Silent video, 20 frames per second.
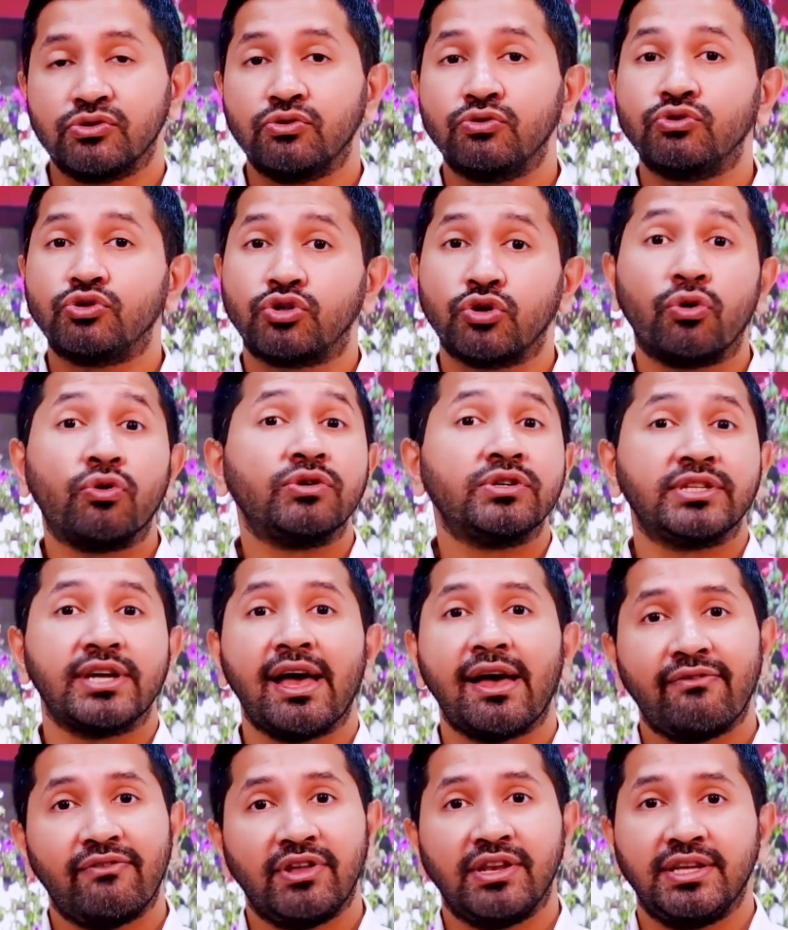who don't
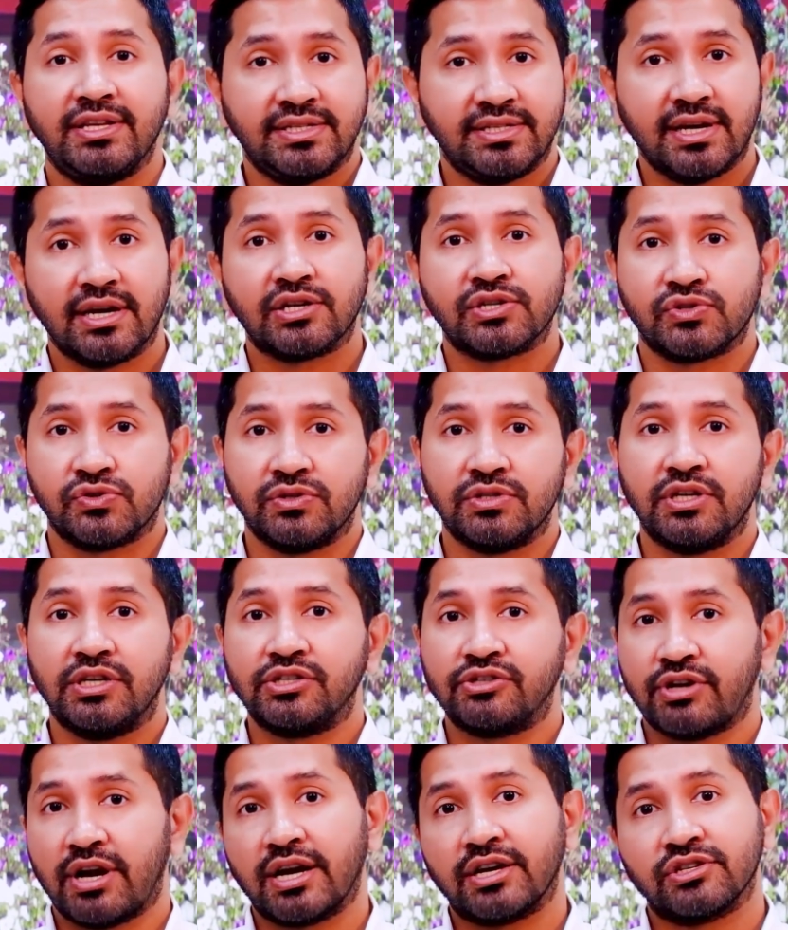have any sexual
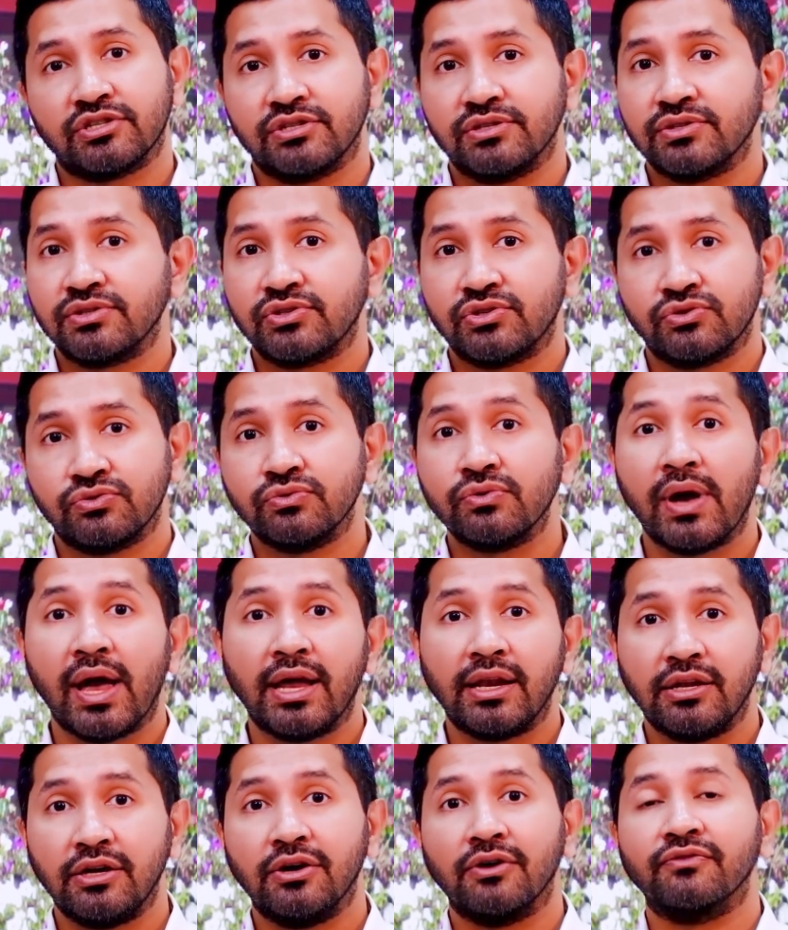attractions to
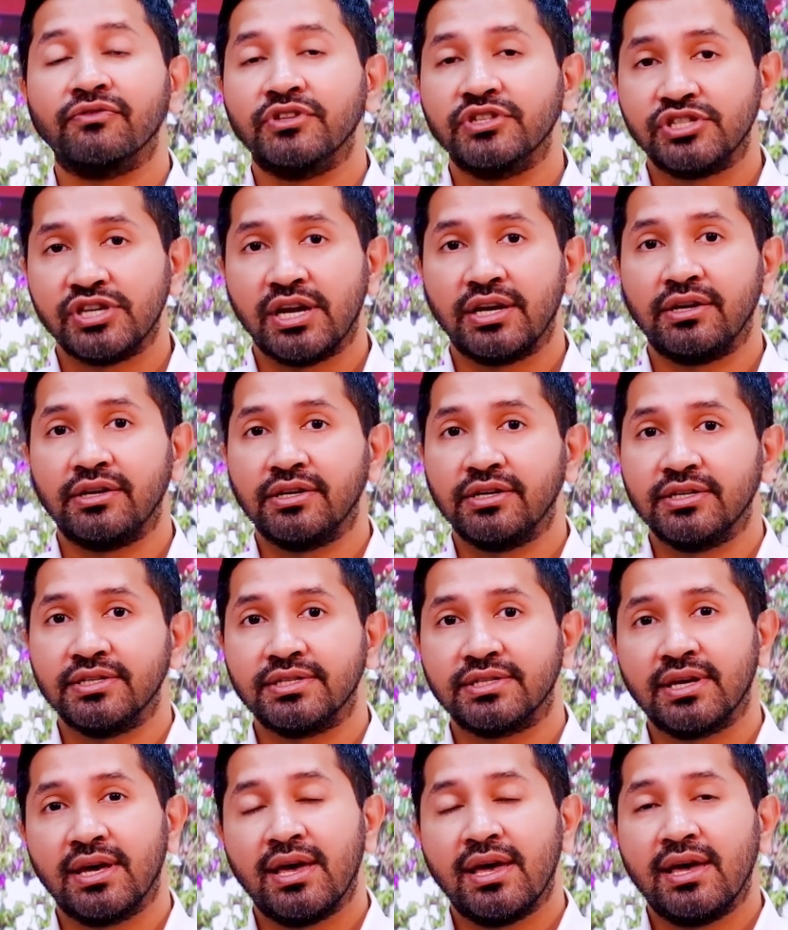any of the
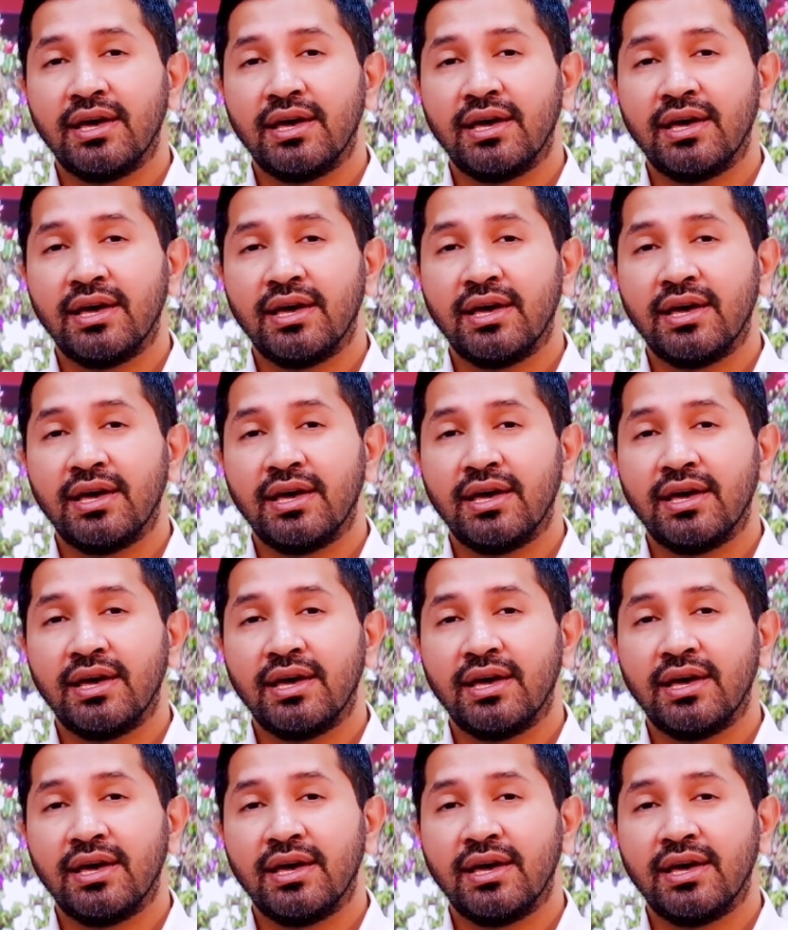genders.